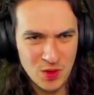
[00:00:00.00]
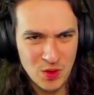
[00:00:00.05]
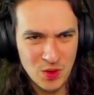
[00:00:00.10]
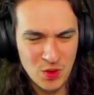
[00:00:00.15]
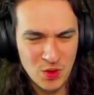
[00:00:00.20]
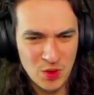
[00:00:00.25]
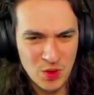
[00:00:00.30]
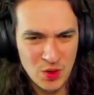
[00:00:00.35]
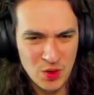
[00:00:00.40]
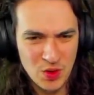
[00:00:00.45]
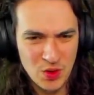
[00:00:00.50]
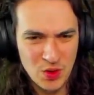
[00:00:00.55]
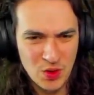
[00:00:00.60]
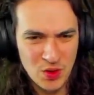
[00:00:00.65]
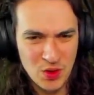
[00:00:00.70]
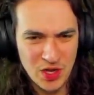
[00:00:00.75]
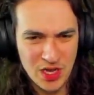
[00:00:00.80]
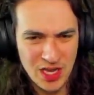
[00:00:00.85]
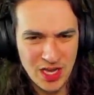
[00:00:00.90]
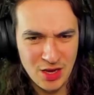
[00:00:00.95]
Oh,
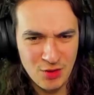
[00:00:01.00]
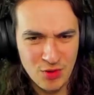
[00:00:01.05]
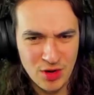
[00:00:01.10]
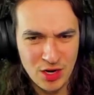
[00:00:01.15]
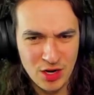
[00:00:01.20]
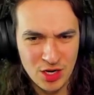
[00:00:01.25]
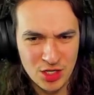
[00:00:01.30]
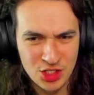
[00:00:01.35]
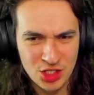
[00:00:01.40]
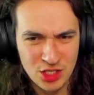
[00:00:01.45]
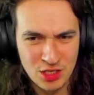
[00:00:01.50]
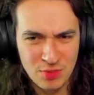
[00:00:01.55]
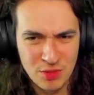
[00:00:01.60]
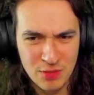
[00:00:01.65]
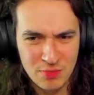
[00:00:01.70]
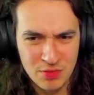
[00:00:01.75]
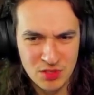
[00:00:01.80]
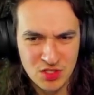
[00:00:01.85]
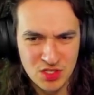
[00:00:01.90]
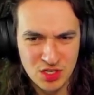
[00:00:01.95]
I hate Red Hot Chili
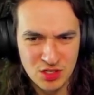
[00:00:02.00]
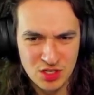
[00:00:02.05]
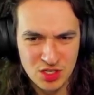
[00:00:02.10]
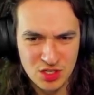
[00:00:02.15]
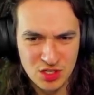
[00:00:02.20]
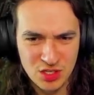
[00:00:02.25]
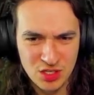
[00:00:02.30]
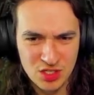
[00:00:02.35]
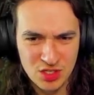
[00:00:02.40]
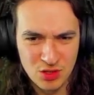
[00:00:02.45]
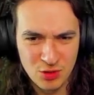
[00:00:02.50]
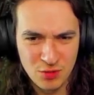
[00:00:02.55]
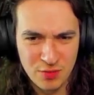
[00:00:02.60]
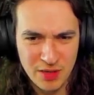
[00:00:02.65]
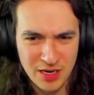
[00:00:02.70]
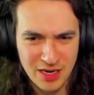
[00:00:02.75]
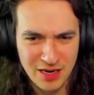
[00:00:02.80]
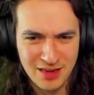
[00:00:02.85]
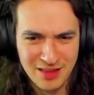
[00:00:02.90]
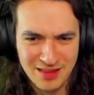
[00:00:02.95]
Peppers. They're so
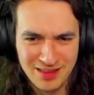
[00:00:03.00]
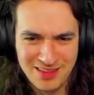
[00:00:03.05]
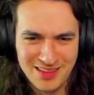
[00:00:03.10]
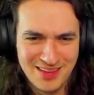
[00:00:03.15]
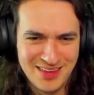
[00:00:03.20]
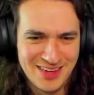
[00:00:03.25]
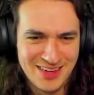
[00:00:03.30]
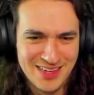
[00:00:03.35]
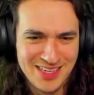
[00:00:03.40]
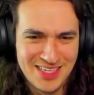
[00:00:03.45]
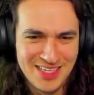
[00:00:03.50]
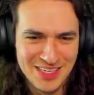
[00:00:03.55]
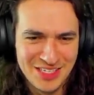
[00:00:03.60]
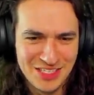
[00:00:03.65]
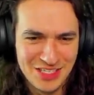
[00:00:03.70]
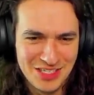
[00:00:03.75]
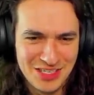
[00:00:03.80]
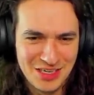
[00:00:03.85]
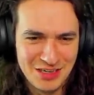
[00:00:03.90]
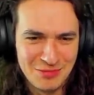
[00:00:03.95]
bad. They're such a
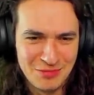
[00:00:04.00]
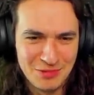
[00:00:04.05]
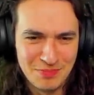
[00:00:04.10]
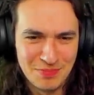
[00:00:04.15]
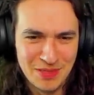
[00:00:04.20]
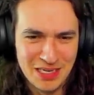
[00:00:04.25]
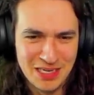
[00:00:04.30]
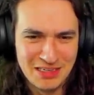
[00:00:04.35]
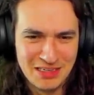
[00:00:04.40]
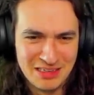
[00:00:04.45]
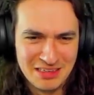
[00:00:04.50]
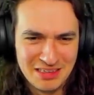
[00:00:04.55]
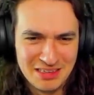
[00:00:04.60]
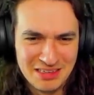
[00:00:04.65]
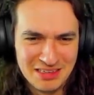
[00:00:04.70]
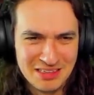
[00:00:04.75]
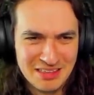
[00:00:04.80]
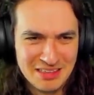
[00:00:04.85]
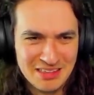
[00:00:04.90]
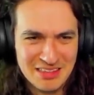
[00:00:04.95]
terrible band.
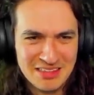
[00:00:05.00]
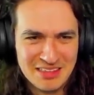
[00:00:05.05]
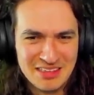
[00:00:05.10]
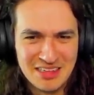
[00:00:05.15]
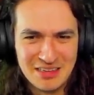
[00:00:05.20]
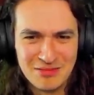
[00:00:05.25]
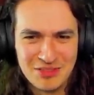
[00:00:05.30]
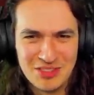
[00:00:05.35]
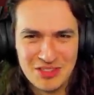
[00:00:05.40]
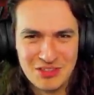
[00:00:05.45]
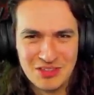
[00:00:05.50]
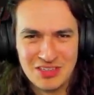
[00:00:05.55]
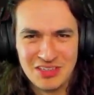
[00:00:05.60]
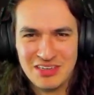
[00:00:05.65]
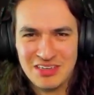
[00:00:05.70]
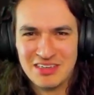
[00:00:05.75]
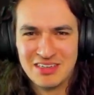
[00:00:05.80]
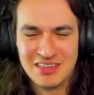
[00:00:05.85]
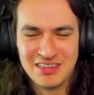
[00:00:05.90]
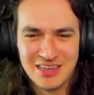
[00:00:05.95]
I'm sorry.
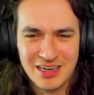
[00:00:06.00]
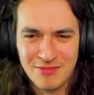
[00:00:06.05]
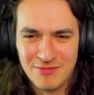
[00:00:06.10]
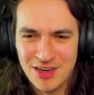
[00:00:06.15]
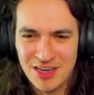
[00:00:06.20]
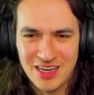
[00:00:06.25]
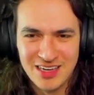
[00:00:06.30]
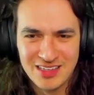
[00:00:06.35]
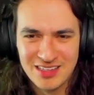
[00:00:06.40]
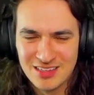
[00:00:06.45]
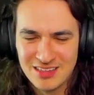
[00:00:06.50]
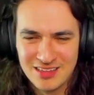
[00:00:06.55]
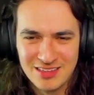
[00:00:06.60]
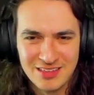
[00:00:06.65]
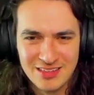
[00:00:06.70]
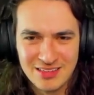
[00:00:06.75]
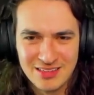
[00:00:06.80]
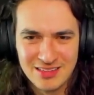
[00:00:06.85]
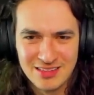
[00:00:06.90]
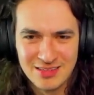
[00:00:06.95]
I'm not.
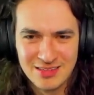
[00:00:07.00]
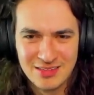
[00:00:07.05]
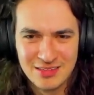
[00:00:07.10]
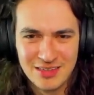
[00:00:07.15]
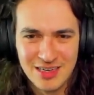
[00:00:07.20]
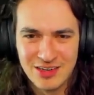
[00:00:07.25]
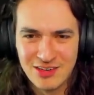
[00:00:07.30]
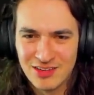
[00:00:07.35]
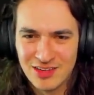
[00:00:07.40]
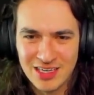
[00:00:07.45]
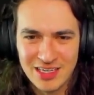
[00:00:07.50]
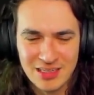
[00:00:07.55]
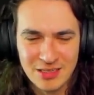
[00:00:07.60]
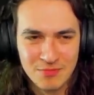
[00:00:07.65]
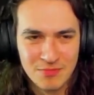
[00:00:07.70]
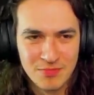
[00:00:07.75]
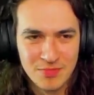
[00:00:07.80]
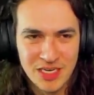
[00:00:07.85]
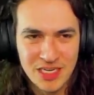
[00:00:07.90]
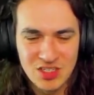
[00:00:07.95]
I don't like them.
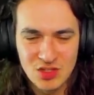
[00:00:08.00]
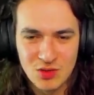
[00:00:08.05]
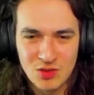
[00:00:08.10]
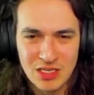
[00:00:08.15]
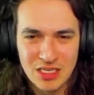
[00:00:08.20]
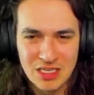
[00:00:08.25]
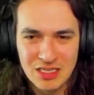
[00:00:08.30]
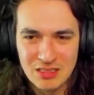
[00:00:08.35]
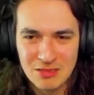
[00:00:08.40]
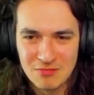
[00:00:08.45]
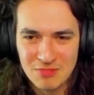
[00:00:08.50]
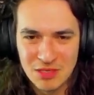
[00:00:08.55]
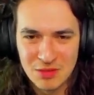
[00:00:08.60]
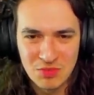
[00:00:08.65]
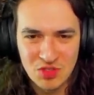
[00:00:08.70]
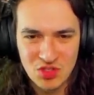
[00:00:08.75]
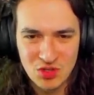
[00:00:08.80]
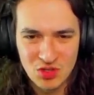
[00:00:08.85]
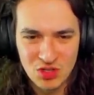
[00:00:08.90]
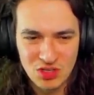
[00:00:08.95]
I don't like them. I'm
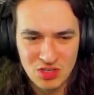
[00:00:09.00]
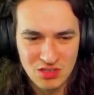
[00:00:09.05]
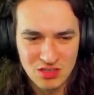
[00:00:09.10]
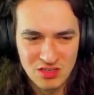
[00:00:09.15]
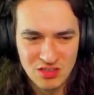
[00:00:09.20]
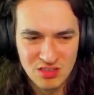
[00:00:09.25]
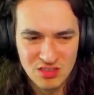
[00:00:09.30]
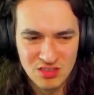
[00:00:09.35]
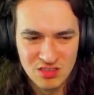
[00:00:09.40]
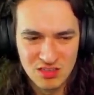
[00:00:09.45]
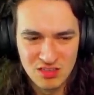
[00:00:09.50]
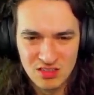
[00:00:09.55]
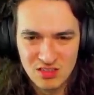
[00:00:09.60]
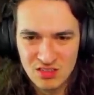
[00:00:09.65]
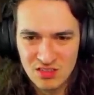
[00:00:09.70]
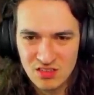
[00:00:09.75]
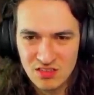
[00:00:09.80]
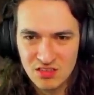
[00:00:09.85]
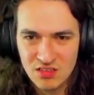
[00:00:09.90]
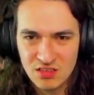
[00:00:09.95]
sorry.
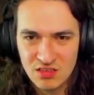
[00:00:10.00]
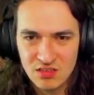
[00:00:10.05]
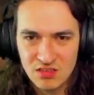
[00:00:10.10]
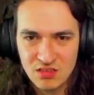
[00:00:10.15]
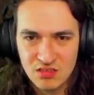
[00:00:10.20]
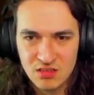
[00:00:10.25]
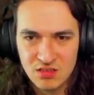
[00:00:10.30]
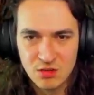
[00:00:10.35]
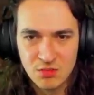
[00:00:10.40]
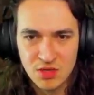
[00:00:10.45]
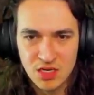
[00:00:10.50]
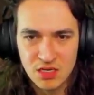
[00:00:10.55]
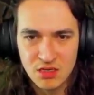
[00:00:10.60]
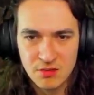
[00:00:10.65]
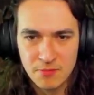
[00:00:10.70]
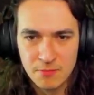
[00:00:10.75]
I'm not.